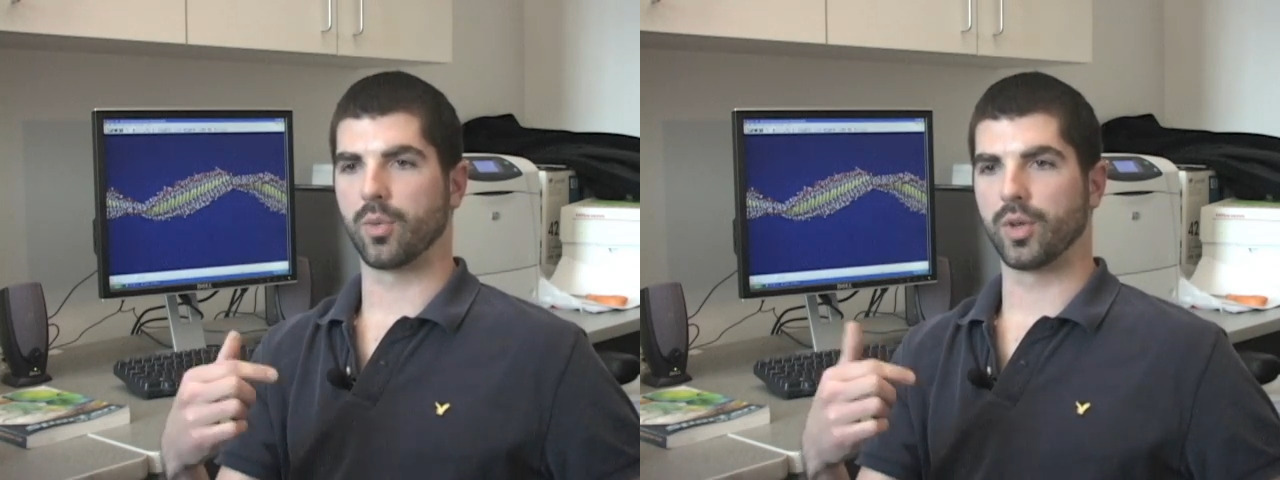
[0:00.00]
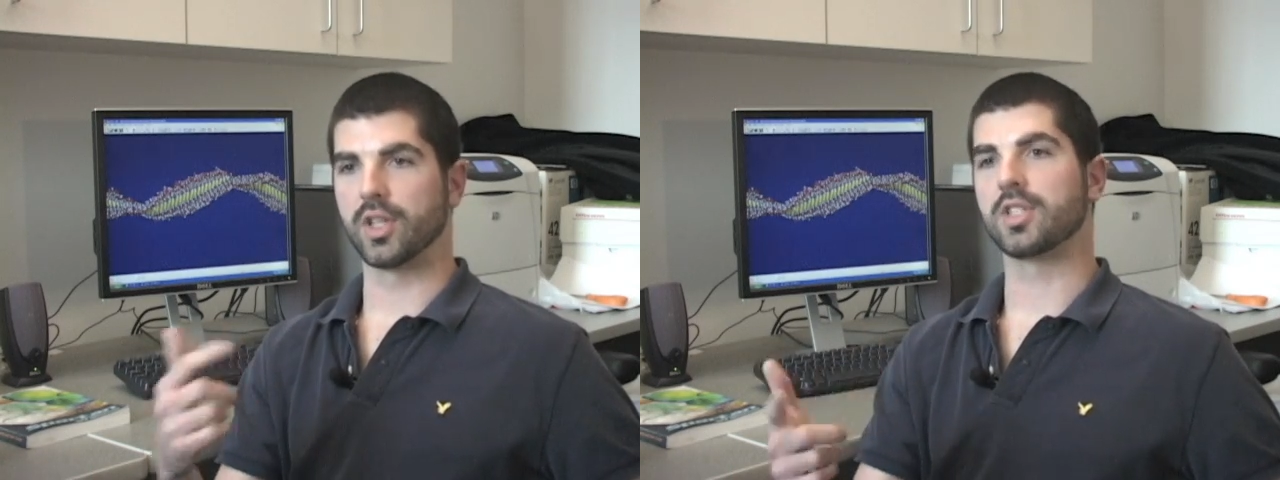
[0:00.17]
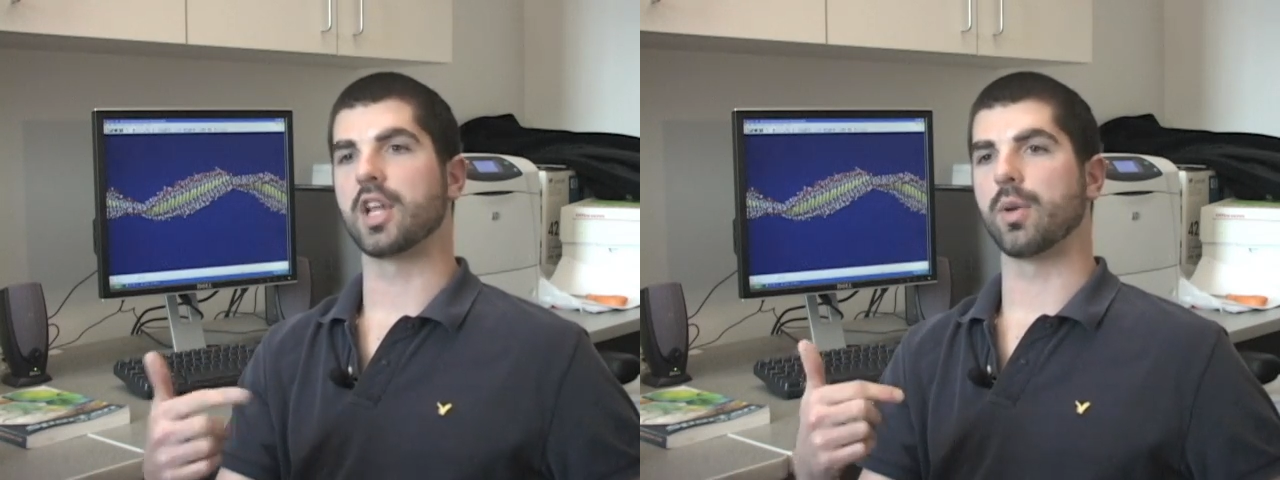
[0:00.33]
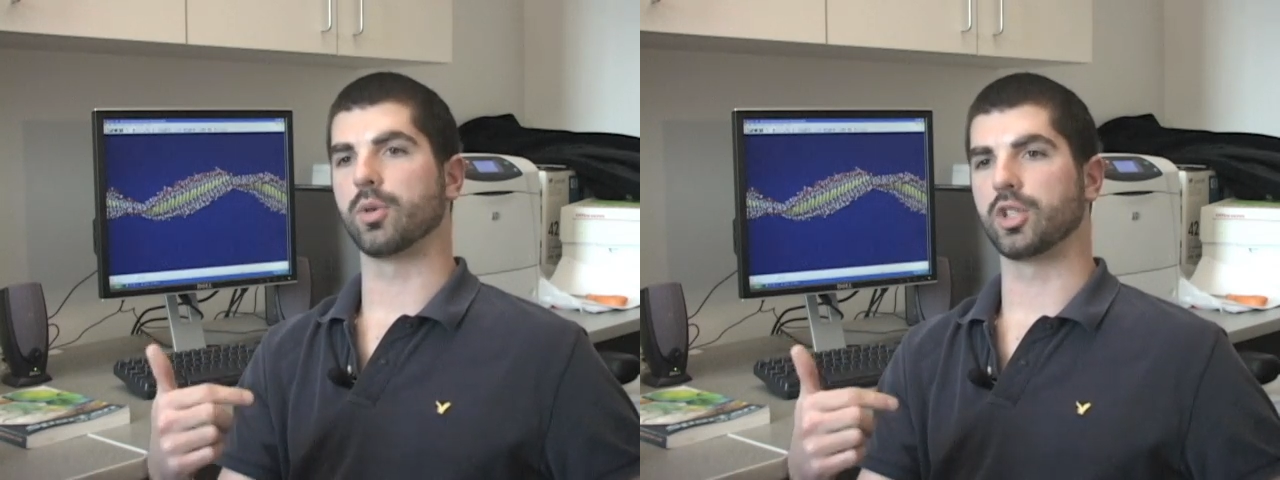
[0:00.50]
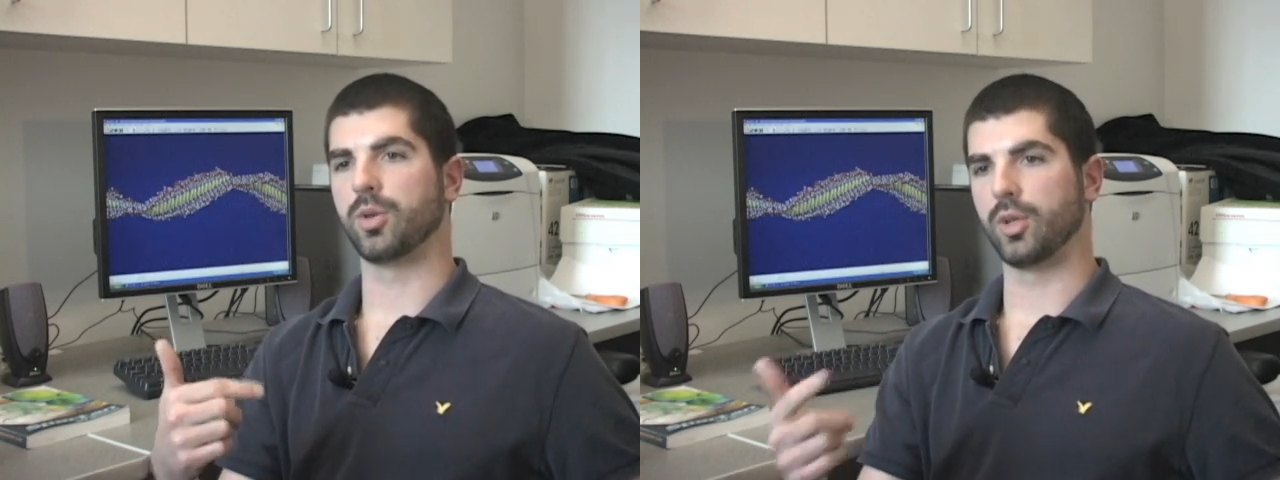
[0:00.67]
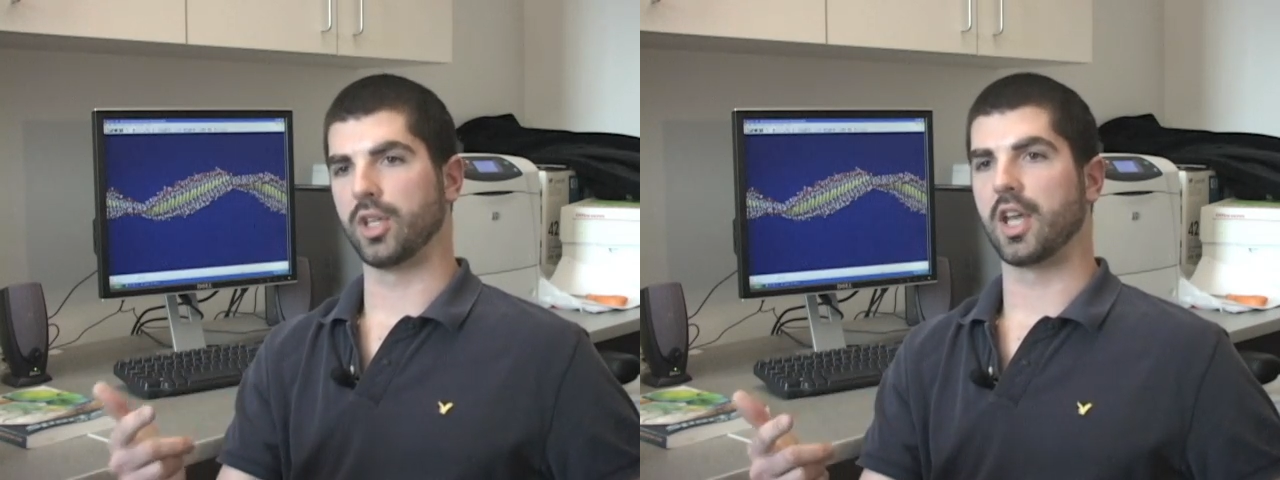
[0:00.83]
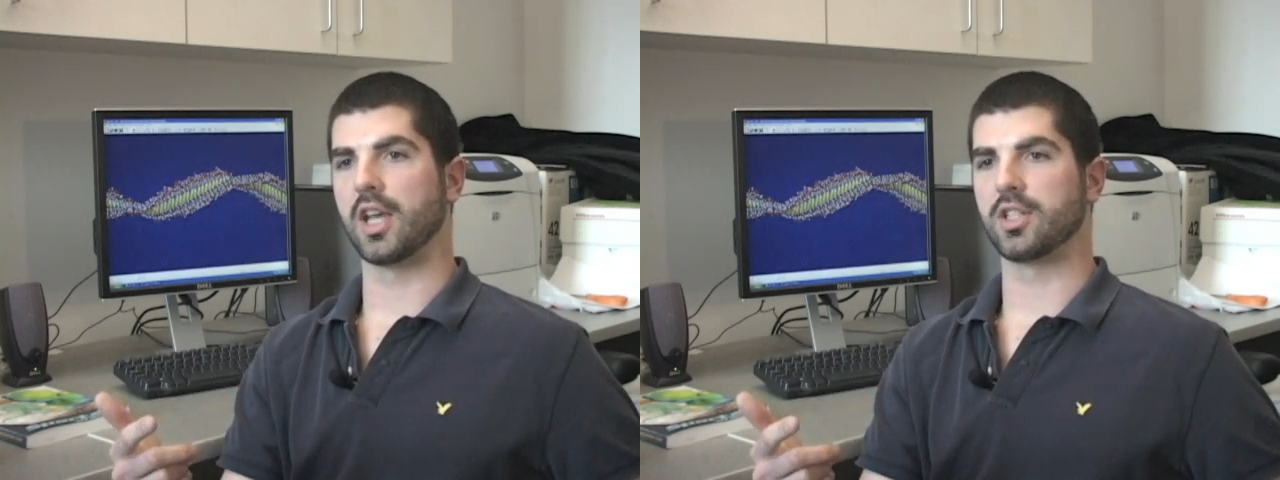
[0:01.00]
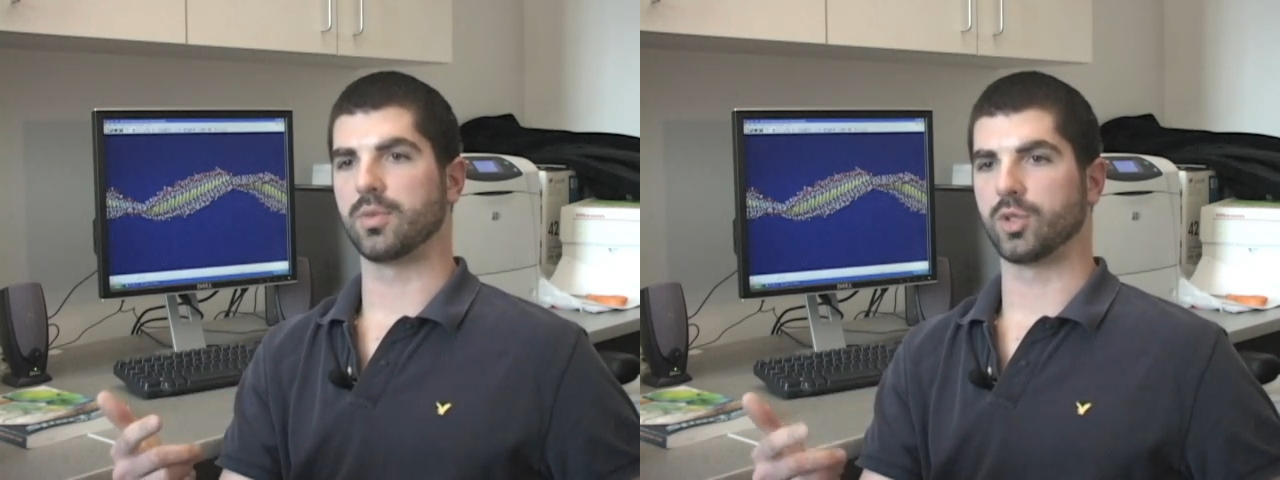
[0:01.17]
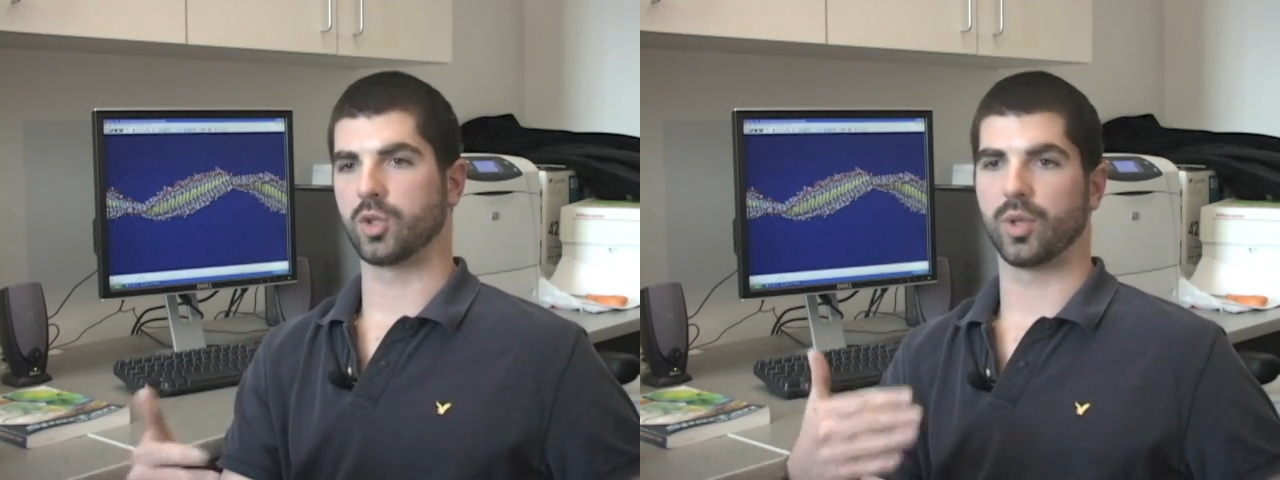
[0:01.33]
reestablish
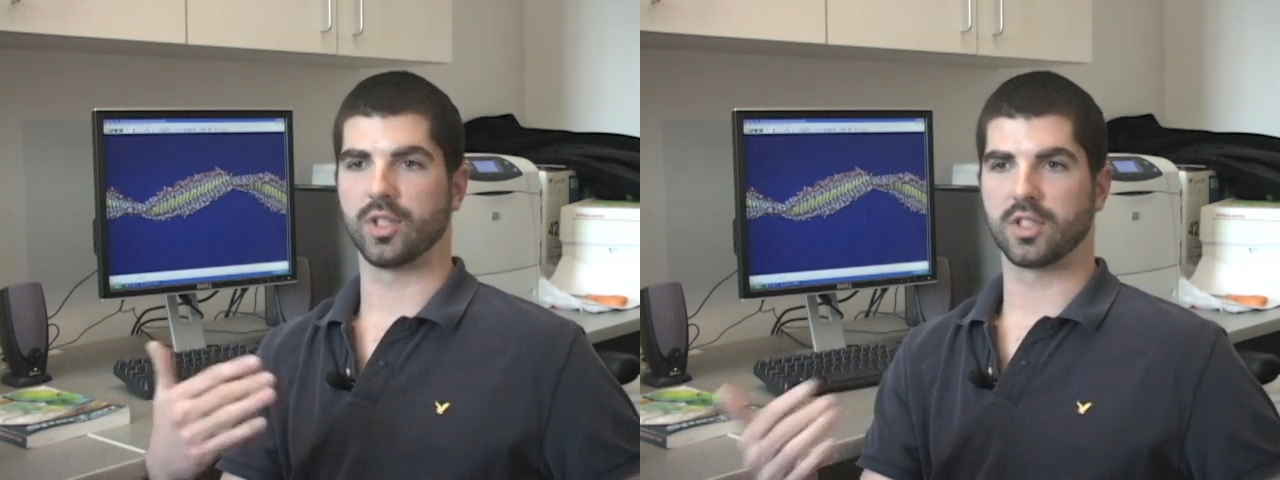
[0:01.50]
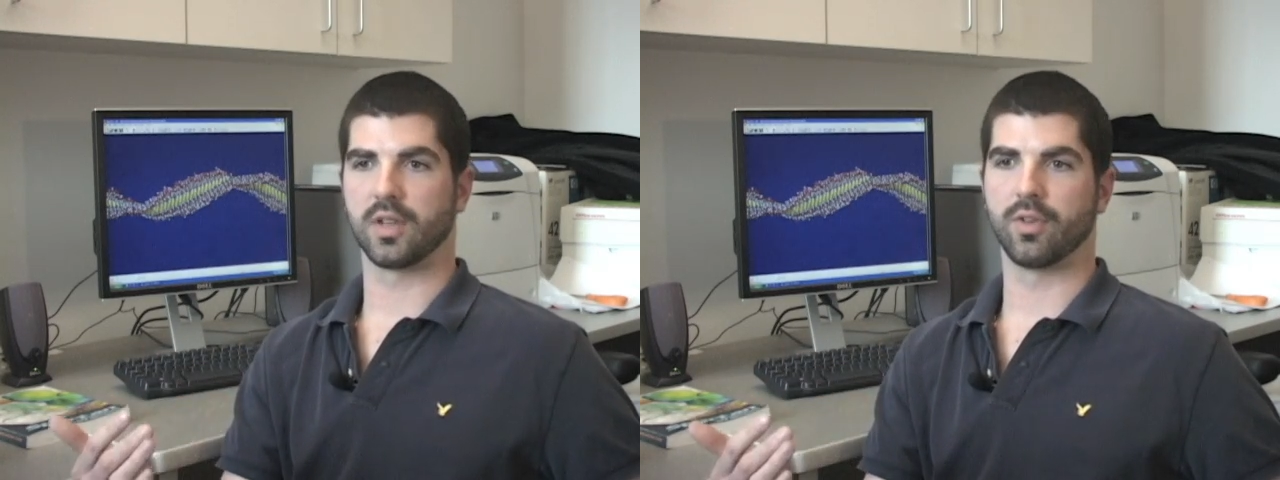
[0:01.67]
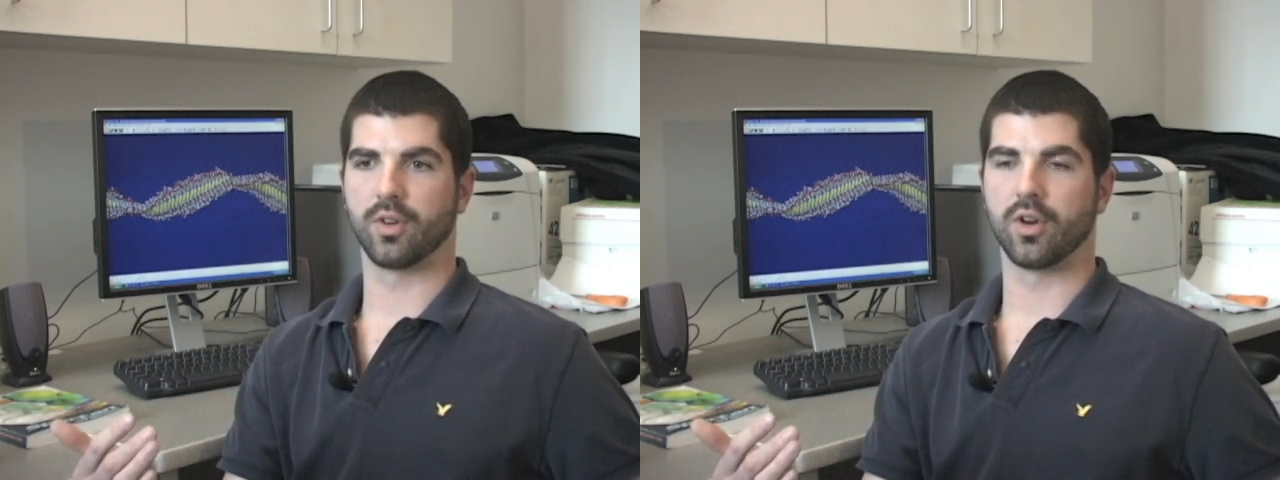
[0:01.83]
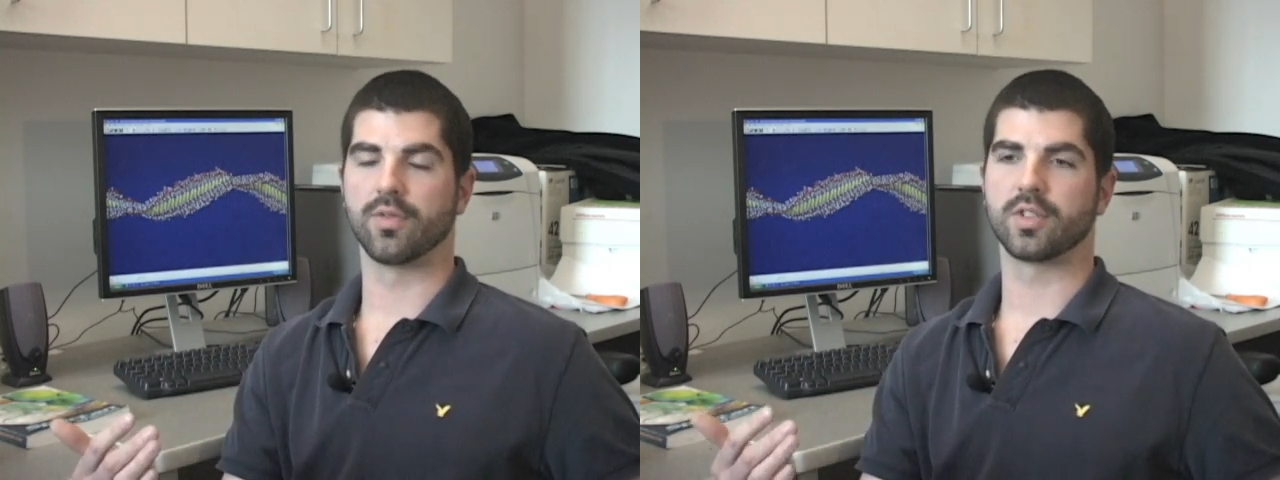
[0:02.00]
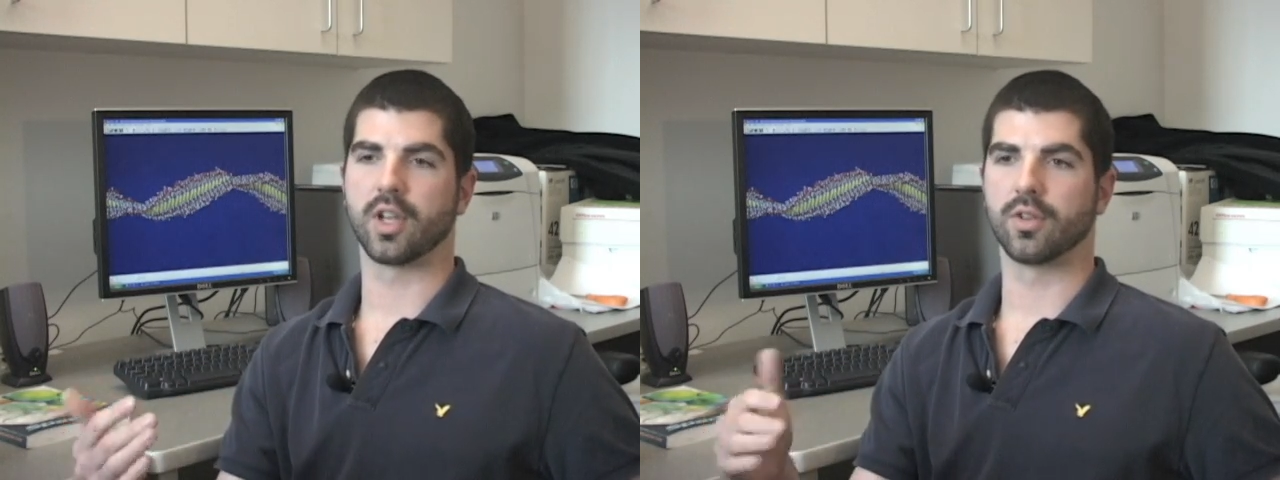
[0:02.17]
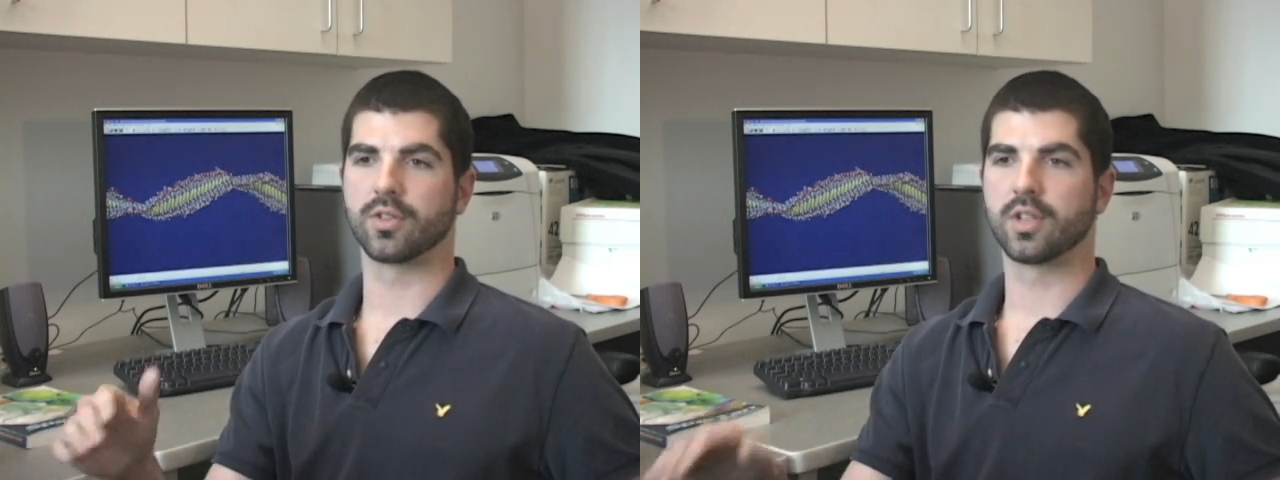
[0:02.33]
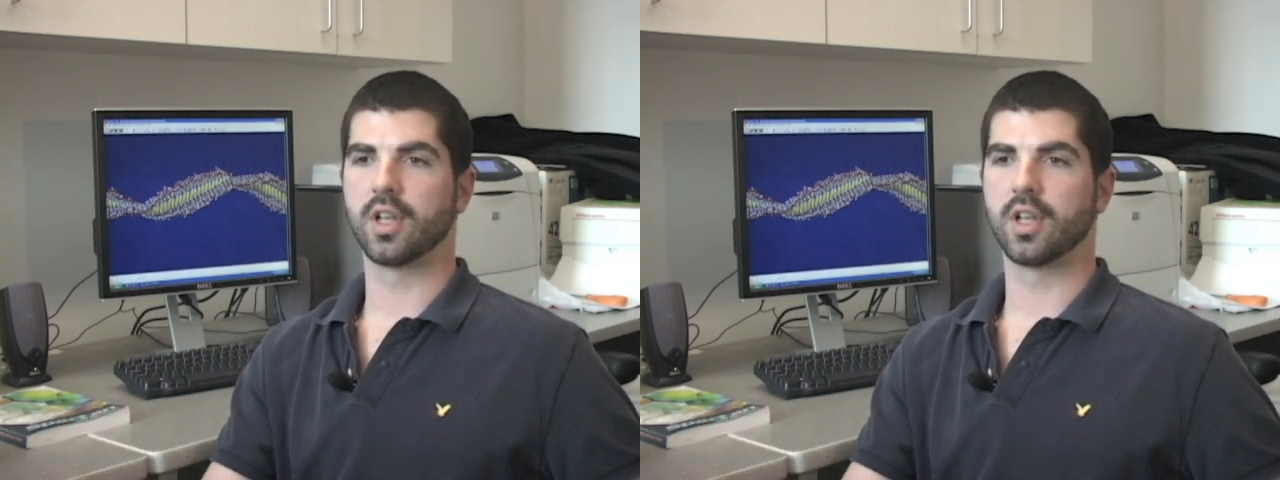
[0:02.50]
communication between severed nerve cells.